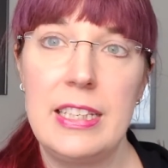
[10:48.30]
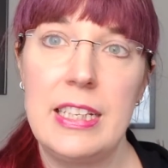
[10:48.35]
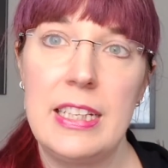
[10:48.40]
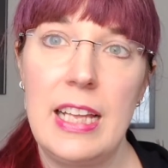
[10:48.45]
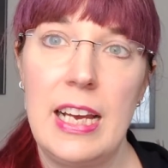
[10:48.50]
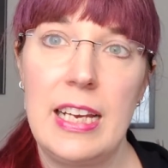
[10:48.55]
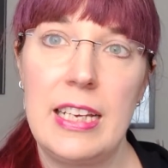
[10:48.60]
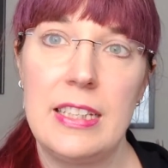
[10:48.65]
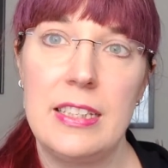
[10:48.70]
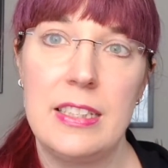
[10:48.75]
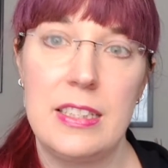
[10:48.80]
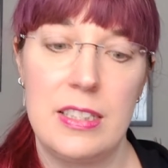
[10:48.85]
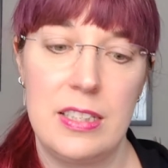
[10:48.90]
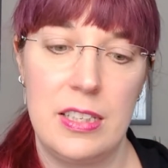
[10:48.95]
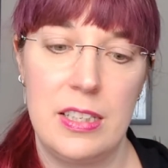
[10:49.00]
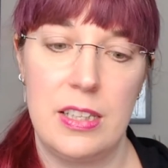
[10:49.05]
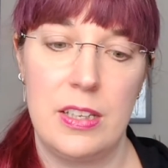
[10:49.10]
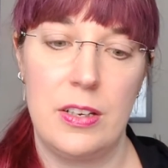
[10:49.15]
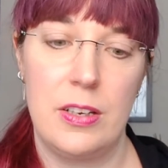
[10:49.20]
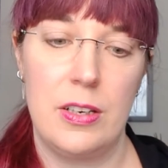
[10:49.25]
Delights.
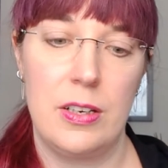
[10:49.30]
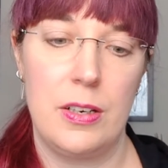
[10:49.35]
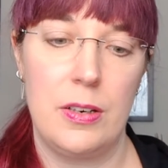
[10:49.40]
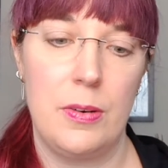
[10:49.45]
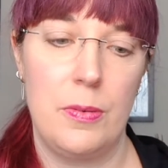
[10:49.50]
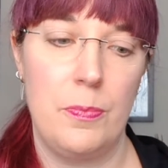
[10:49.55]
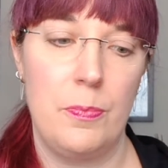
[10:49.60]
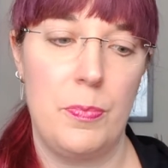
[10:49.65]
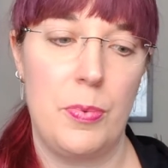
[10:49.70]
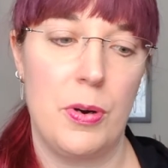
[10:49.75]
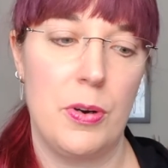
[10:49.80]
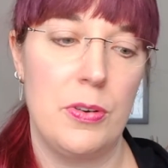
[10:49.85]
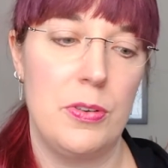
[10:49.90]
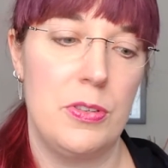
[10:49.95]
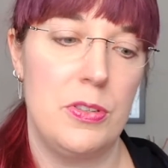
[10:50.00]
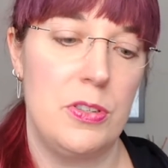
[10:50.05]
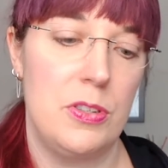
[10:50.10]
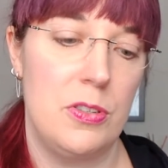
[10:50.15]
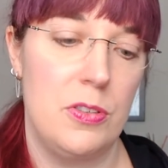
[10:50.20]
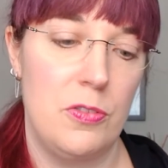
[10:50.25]
The
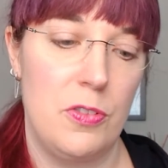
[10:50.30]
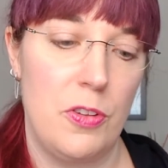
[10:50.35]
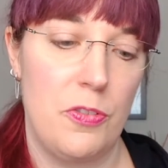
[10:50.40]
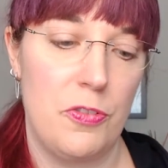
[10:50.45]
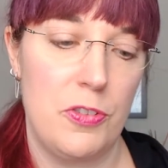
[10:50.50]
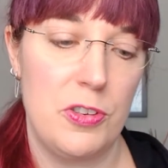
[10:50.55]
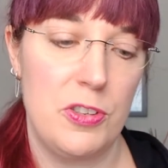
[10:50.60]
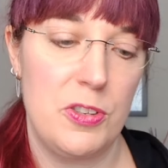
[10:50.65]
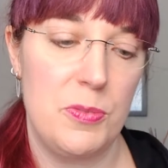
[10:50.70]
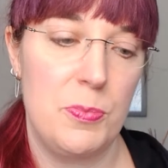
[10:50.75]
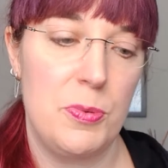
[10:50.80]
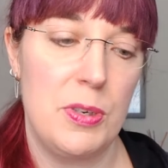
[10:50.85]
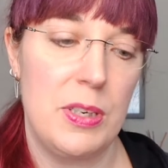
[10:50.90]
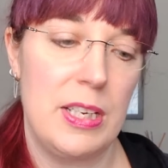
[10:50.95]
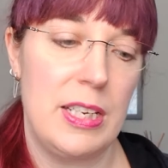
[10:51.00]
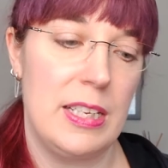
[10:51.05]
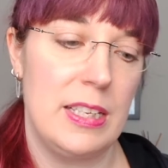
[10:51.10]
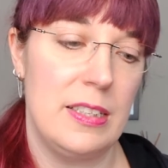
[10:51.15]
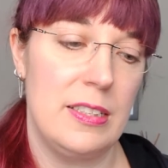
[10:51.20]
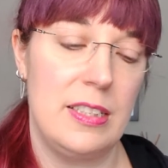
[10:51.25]
first book
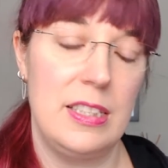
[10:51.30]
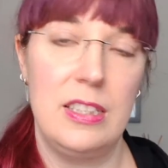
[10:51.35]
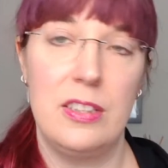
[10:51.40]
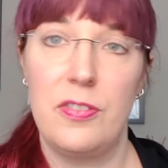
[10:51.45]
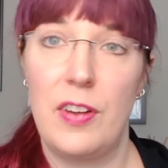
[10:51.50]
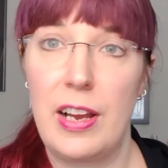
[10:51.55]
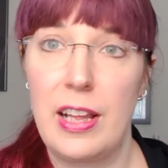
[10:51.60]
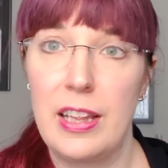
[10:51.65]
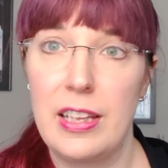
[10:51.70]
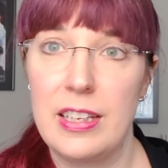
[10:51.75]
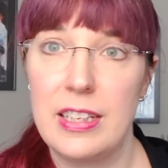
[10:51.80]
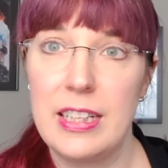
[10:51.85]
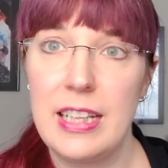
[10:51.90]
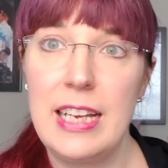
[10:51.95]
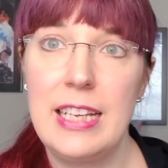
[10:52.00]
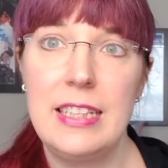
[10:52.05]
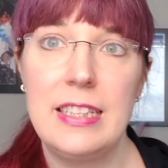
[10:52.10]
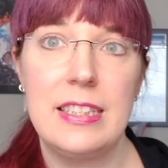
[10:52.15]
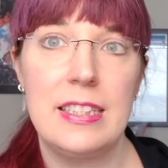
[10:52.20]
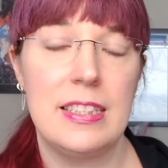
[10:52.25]
is These Violent
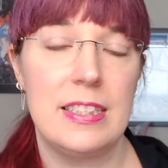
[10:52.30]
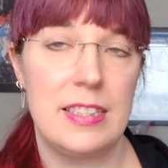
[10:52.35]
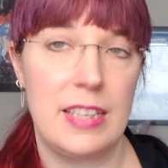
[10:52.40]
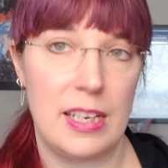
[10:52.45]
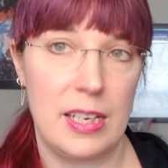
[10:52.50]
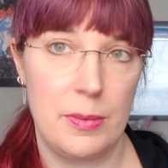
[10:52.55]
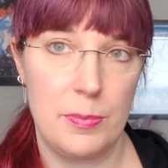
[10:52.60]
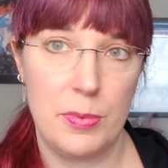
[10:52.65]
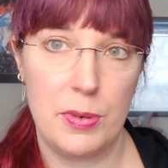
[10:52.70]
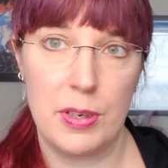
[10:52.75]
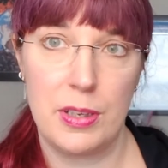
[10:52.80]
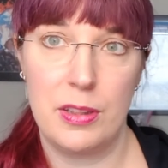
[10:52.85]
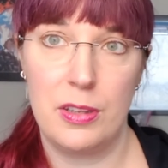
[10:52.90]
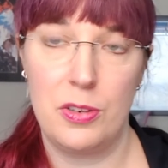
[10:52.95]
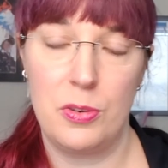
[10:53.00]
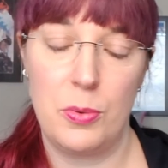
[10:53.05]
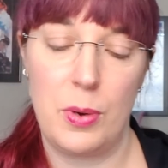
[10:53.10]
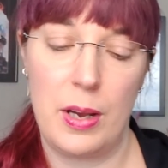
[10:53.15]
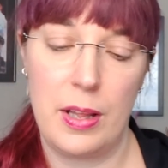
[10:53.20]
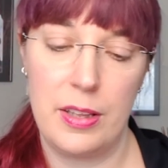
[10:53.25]
Delights. The second book in
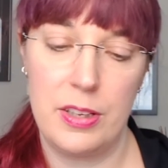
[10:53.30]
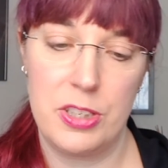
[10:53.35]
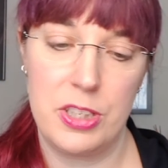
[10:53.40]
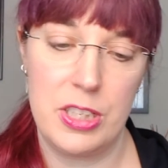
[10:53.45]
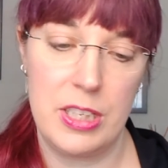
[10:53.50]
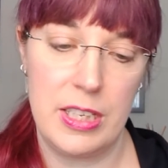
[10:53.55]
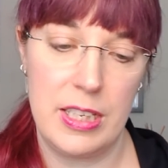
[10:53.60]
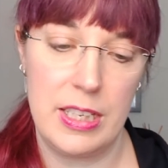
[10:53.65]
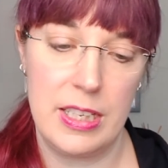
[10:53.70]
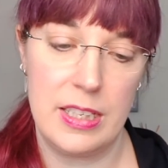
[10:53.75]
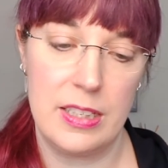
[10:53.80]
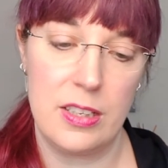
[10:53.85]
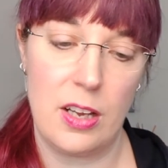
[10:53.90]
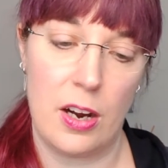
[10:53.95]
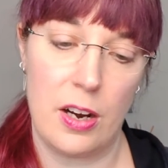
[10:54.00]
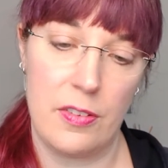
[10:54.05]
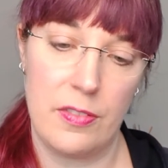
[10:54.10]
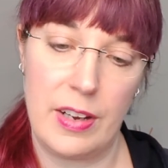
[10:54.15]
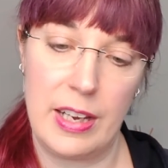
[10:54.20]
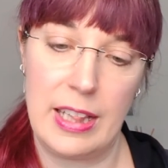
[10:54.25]
the duology is
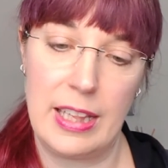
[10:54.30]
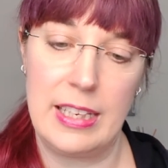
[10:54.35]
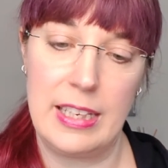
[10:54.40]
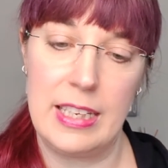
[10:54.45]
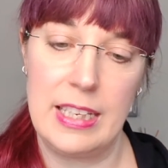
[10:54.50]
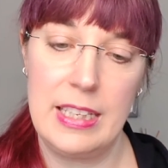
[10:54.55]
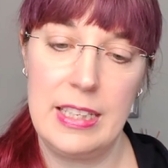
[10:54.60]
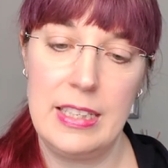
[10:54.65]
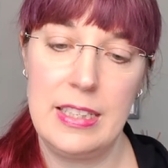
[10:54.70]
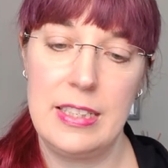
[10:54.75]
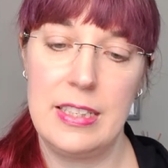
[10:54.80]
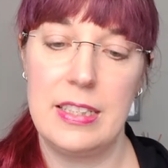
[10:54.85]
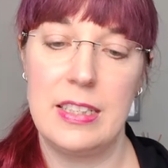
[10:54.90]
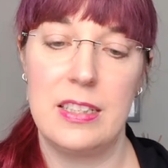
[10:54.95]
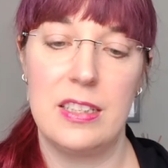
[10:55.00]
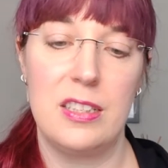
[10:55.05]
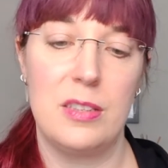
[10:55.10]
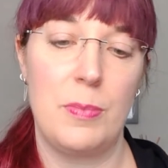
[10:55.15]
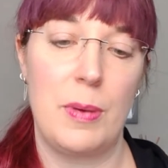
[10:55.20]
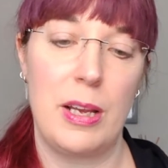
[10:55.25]
Our Violent Ends, and
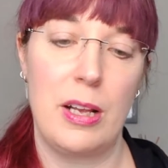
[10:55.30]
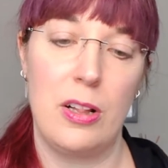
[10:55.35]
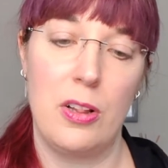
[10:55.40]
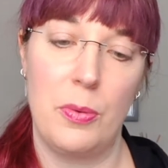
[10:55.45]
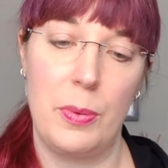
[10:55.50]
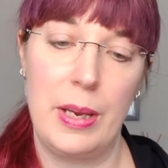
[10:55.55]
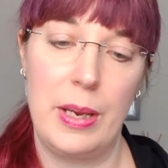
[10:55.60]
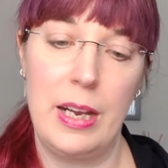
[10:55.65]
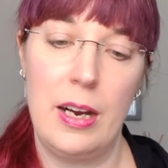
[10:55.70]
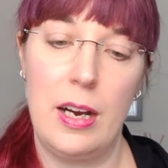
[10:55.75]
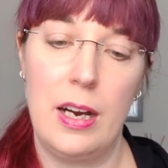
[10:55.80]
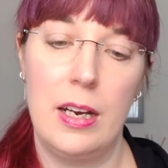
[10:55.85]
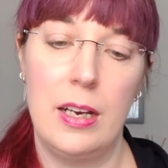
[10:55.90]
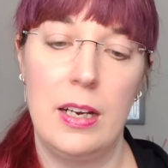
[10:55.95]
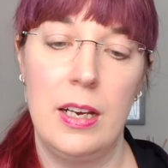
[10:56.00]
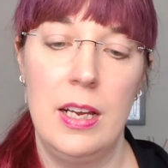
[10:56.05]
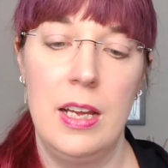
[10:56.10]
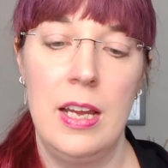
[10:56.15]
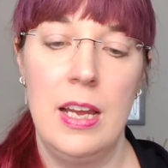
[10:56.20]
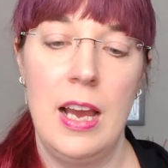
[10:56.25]
this is by Chloe
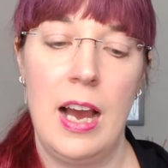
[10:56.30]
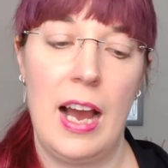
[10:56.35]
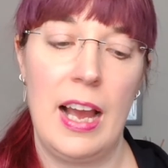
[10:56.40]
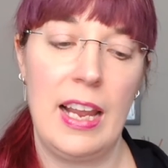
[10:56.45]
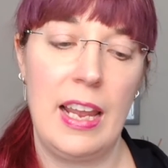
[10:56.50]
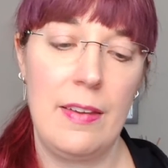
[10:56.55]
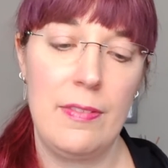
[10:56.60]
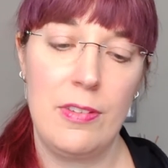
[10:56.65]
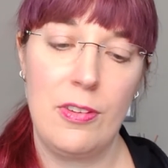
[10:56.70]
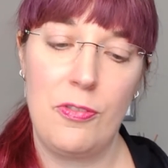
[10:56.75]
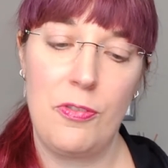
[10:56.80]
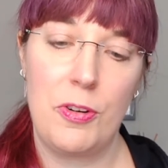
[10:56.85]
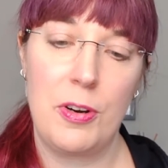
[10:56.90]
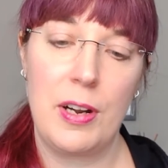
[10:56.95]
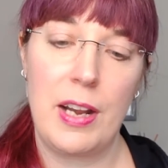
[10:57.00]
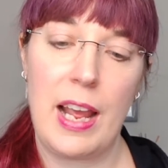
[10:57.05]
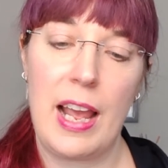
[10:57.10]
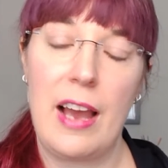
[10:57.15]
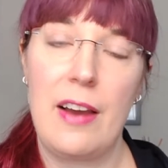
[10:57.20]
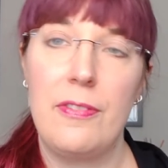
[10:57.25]
Gong. I gave this
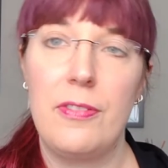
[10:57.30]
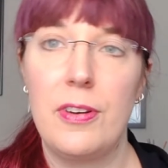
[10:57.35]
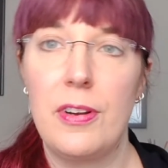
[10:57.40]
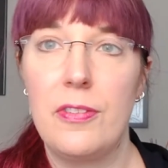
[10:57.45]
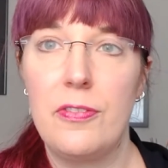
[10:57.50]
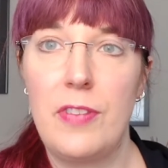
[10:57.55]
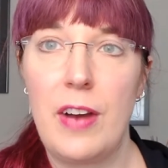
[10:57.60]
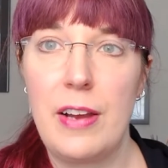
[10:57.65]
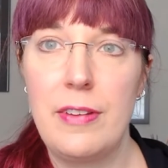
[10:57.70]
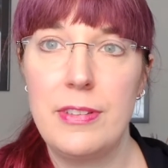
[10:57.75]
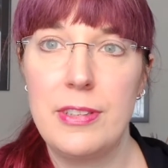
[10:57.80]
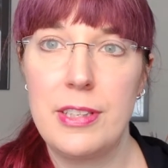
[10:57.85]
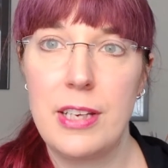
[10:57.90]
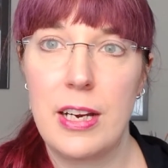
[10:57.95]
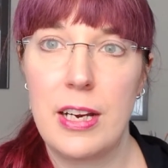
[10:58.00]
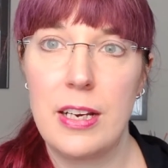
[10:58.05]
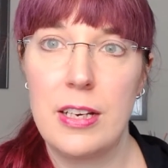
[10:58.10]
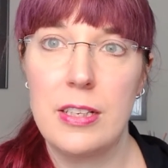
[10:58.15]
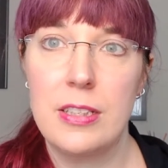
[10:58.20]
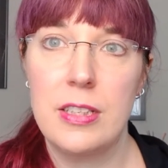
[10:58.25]
4.5 out of 5
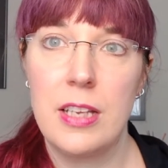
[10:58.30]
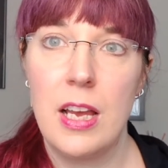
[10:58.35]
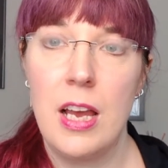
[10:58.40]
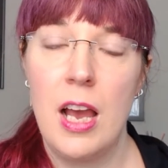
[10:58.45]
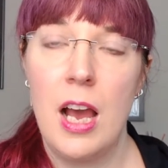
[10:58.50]
stars.